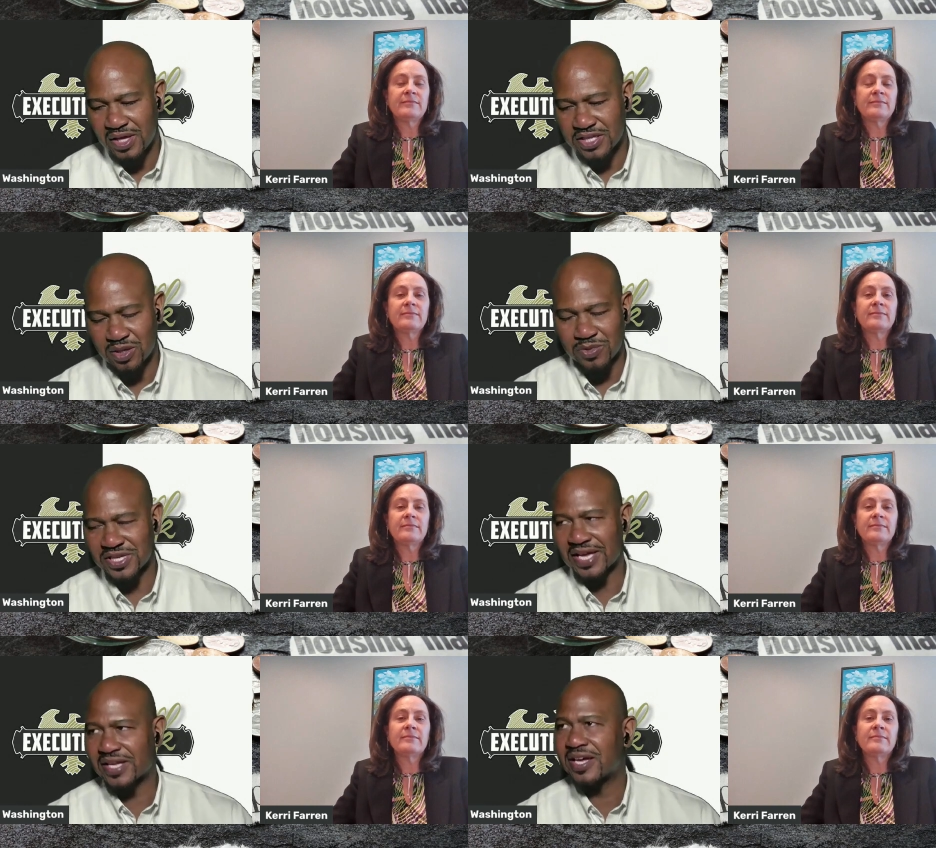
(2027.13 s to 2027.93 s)
Speaker 1: it's almost
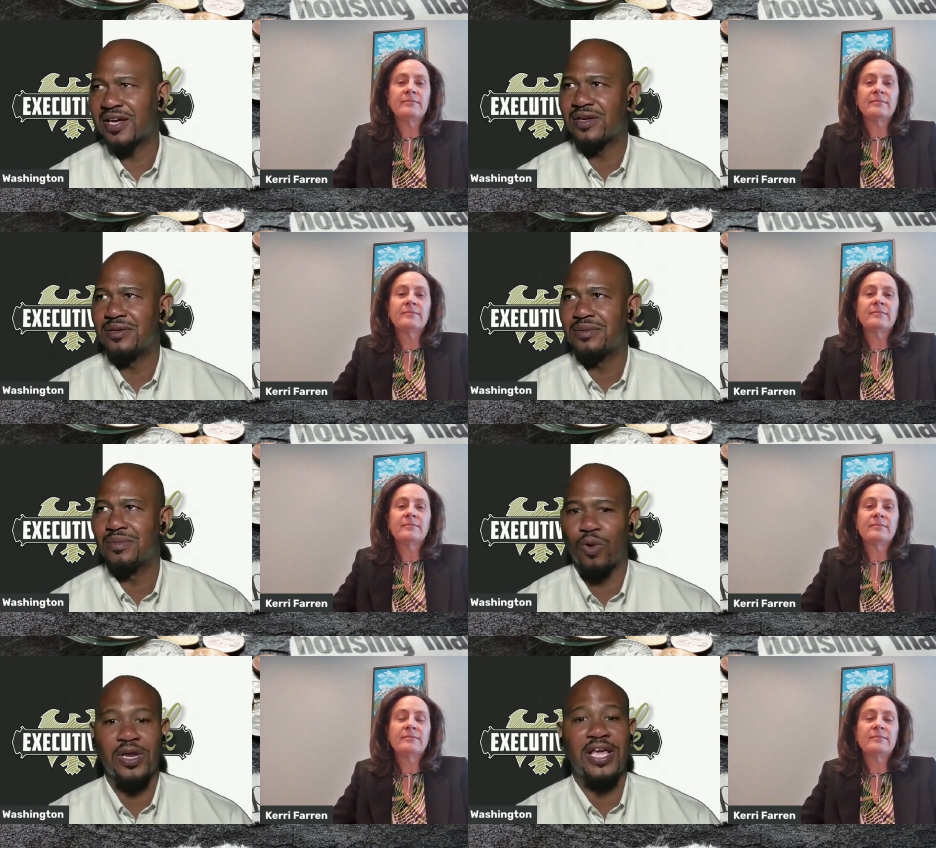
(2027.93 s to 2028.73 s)
like a
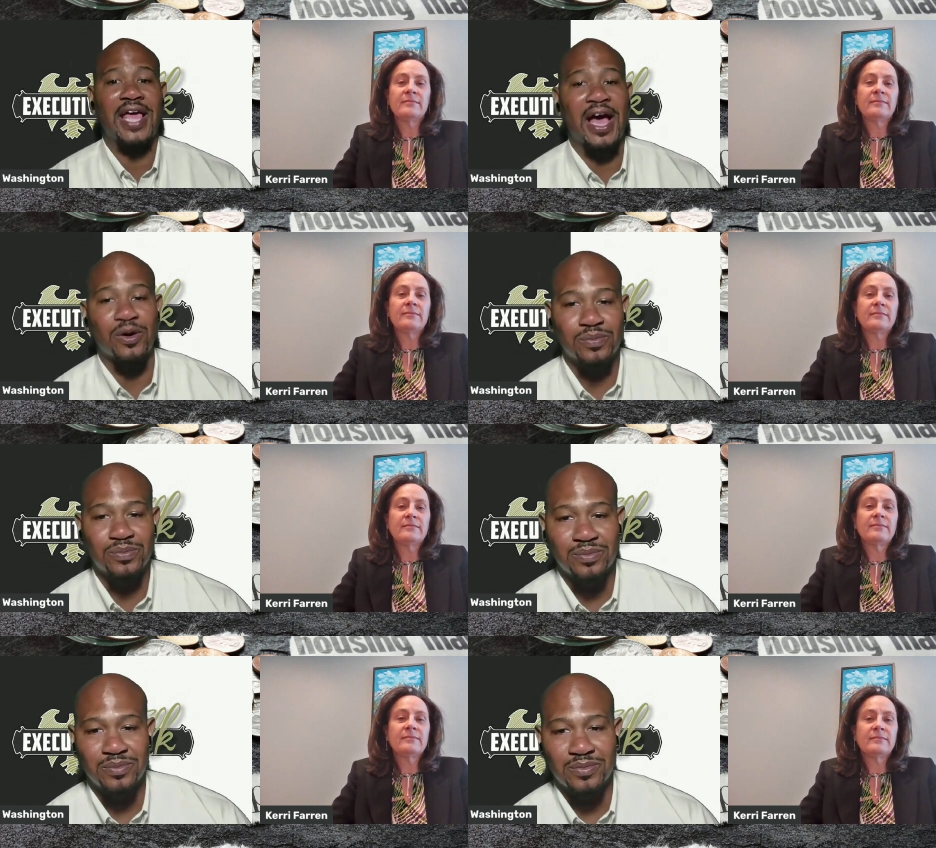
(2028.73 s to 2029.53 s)
working out
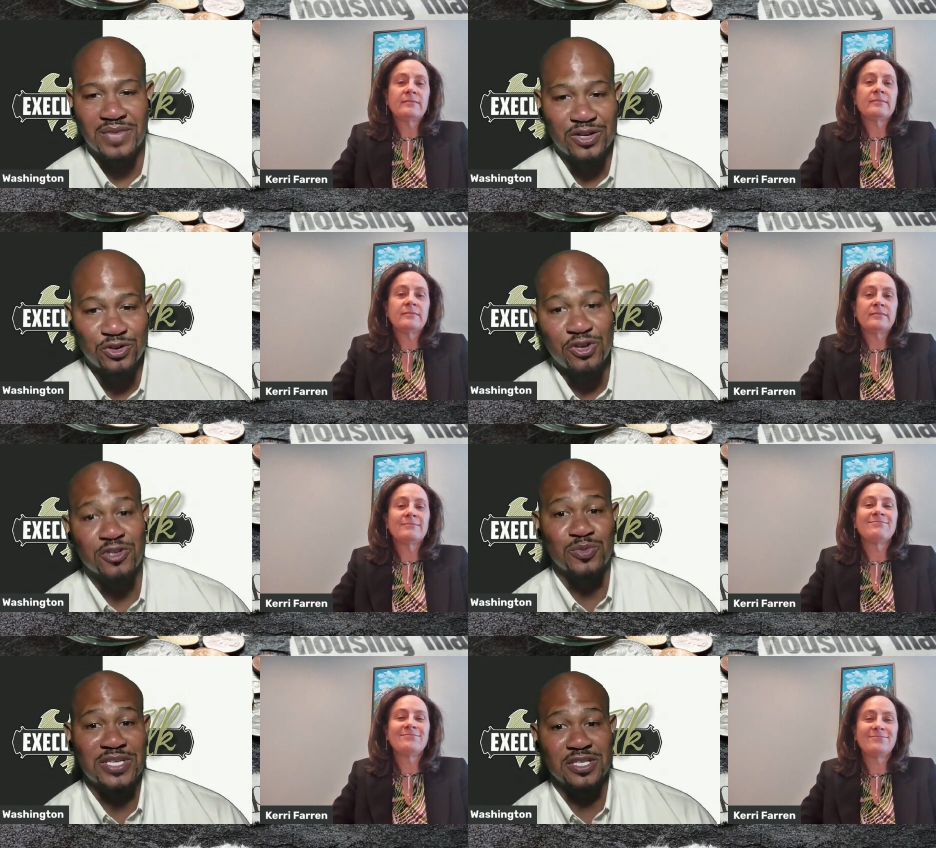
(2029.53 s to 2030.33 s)
that New
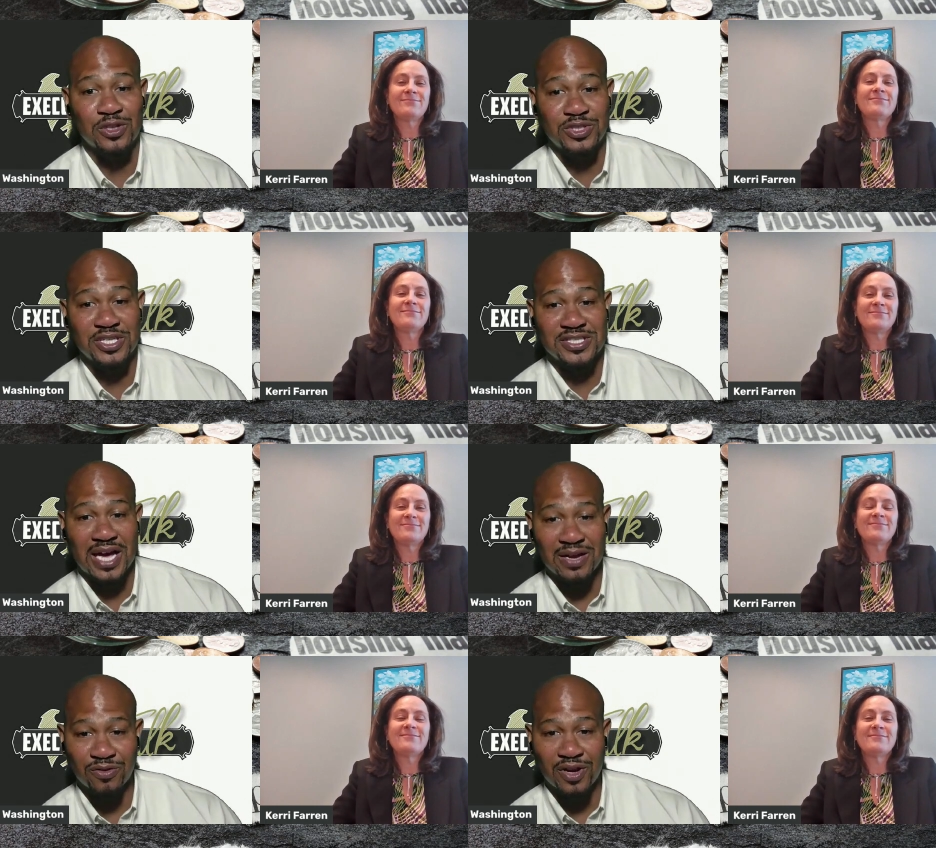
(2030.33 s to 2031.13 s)
Year's resolution
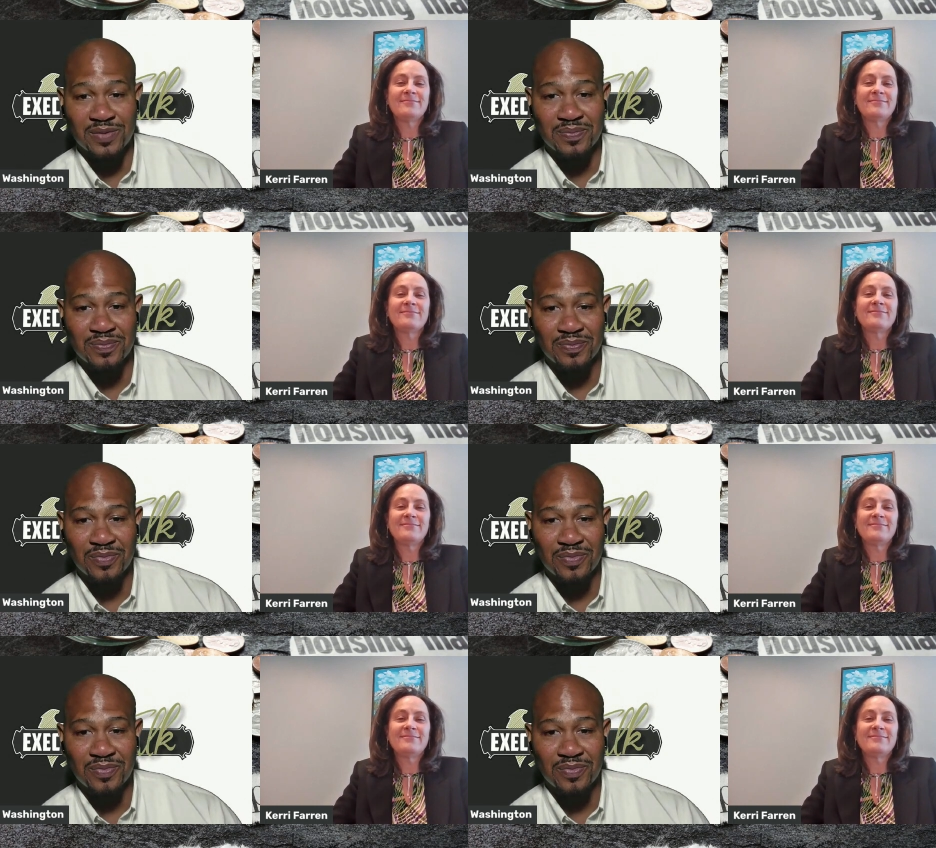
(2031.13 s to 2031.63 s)
time frame.